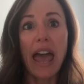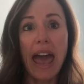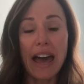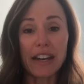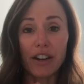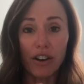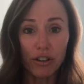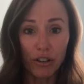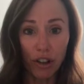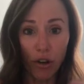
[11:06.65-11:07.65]
and
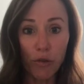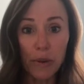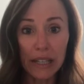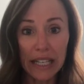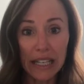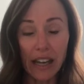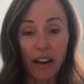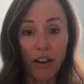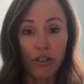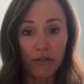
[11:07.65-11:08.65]
globally,
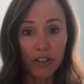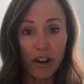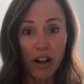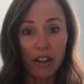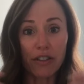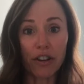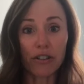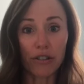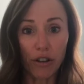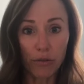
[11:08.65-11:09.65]
overall in their
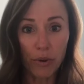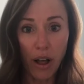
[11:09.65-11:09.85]
global